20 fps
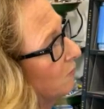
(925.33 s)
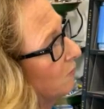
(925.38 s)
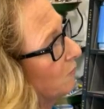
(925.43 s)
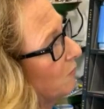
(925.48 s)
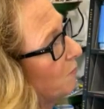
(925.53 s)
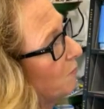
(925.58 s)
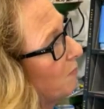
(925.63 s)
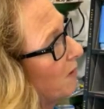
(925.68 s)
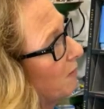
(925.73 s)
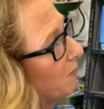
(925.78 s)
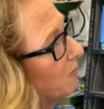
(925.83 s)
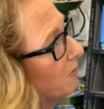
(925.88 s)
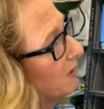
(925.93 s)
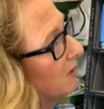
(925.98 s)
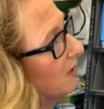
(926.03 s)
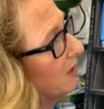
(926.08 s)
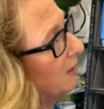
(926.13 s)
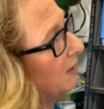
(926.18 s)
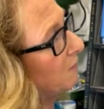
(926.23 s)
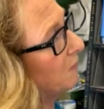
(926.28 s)
Remember to
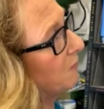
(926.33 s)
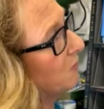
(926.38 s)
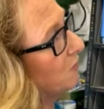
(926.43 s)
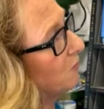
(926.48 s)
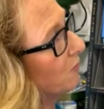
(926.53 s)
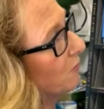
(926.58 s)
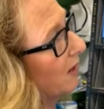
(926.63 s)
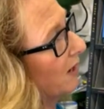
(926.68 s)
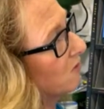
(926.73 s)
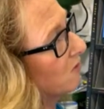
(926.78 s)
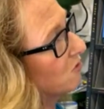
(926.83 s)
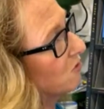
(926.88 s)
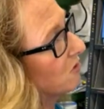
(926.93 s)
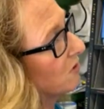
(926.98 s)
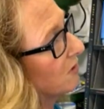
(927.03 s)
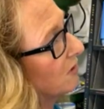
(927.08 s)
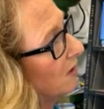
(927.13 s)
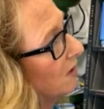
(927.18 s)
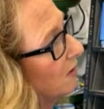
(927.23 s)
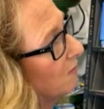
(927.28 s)
keep the
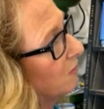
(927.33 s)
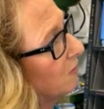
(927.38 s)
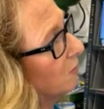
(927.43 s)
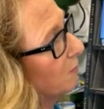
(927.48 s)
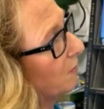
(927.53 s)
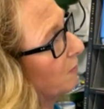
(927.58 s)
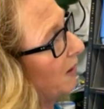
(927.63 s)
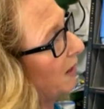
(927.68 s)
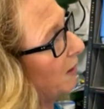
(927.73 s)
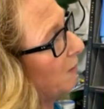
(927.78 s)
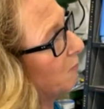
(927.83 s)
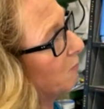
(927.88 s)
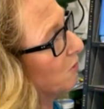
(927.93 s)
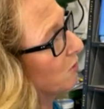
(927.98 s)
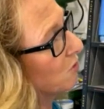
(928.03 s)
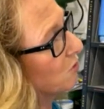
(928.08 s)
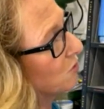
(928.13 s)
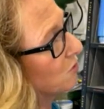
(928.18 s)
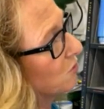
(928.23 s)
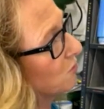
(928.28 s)
direction of your
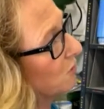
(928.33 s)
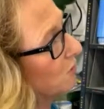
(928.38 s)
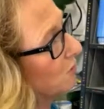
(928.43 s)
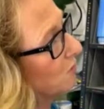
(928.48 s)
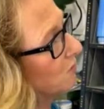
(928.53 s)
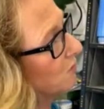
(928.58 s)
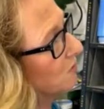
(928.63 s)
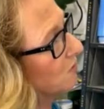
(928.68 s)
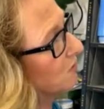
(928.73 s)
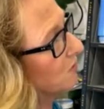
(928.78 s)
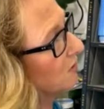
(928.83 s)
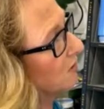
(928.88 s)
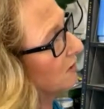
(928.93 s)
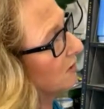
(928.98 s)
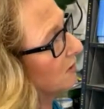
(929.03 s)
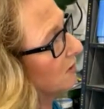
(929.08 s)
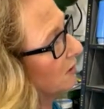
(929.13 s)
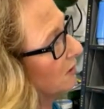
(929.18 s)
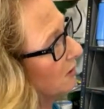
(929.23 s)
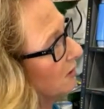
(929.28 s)
paintbrush strokes
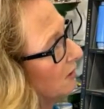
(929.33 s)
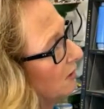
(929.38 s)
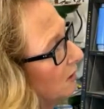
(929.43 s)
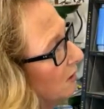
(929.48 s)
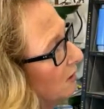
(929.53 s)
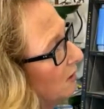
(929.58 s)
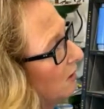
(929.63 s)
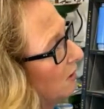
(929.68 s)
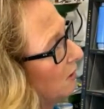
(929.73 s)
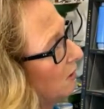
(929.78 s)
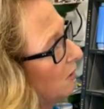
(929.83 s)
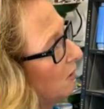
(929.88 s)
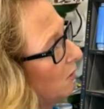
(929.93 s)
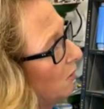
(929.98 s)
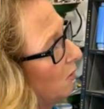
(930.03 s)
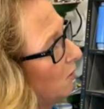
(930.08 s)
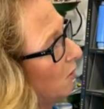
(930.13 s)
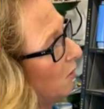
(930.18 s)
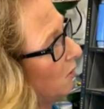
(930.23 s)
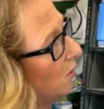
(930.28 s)

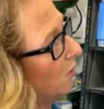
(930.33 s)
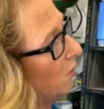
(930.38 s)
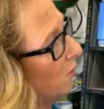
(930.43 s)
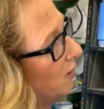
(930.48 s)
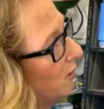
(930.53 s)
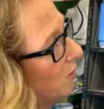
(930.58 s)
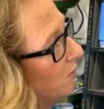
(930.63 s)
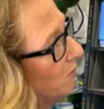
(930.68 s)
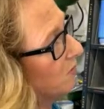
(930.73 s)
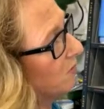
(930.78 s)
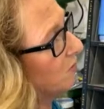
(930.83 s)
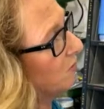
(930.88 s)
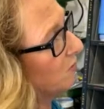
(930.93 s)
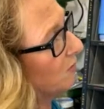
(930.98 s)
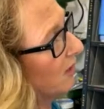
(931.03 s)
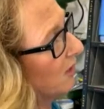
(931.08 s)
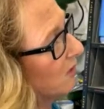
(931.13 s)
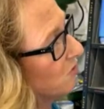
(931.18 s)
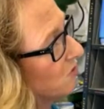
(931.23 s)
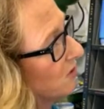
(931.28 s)
going with the
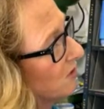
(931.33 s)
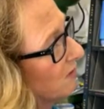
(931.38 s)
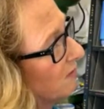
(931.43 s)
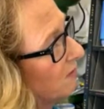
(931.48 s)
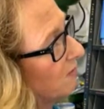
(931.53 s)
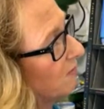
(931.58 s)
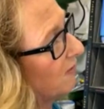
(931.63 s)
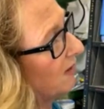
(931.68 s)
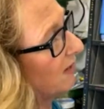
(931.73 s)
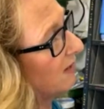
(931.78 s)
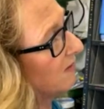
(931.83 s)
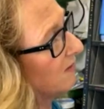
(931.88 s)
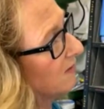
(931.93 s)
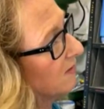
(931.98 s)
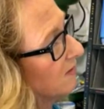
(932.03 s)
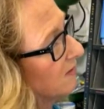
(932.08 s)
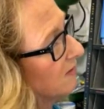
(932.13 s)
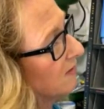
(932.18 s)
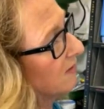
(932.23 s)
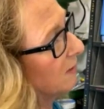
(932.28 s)
direction of the
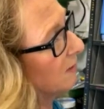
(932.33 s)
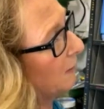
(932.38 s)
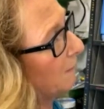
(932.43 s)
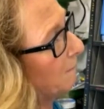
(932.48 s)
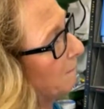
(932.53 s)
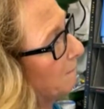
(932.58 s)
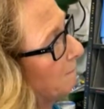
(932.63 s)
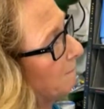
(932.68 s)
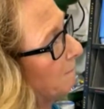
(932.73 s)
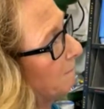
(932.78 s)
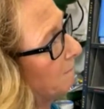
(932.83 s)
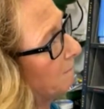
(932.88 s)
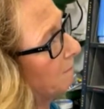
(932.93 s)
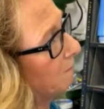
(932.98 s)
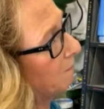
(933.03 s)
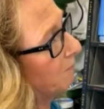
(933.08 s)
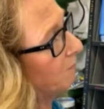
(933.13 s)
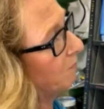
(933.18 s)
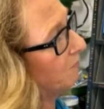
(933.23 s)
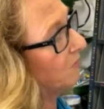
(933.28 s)
face.
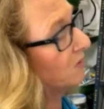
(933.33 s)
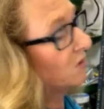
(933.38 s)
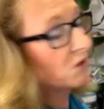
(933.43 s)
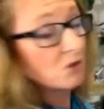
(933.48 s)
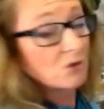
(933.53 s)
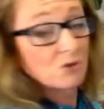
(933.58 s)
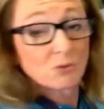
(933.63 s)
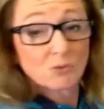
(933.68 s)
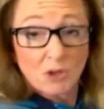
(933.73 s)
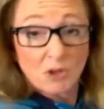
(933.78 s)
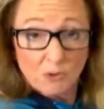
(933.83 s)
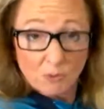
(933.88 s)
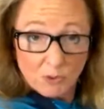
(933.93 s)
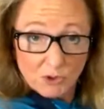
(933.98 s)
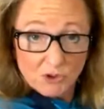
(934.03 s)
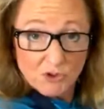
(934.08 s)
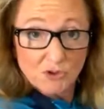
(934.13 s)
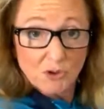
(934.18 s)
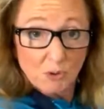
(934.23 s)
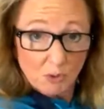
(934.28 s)
So in other
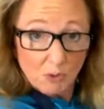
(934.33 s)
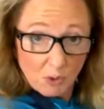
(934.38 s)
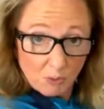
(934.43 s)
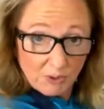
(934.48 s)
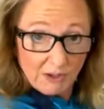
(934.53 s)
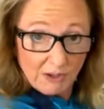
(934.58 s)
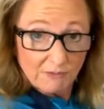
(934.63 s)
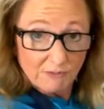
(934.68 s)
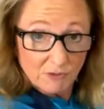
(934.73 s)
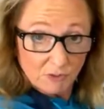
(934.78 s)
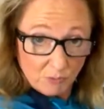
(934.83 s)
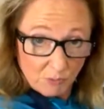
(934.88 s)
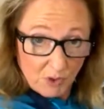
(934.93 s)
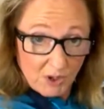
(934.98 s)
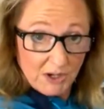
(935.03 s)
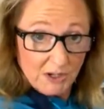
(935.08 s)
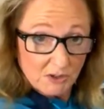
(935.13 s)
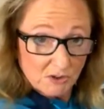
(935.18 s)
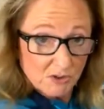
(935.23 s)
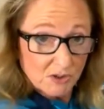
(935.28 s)
words, don't go left and
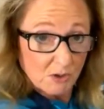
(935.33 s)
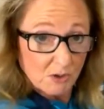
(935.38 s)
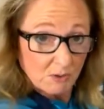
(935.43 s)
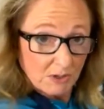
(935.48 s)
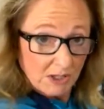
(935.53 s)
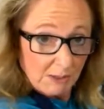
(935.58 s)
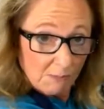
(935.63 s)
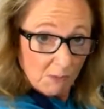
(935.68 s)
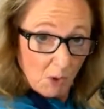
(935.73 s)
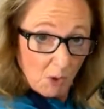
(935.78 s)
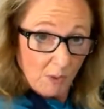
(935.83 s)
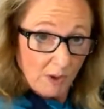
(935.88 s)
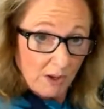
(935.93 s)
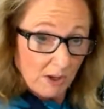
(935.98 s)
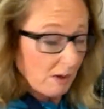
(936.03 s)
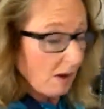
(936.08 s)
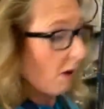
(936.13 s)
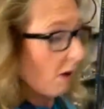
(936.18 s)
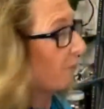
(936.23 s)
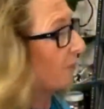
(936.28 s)
right, so keep
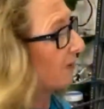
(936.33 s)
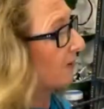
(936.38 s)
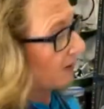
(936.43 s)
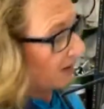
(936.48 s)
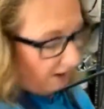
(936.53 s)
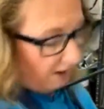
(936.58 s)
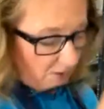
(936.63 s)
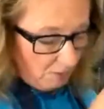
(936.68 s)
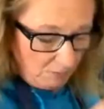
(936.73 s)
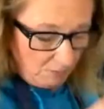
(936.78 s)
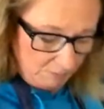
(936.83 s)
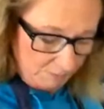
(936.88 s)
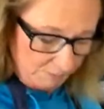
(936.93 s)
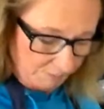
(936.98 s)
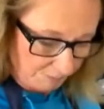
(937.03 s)
going up and down.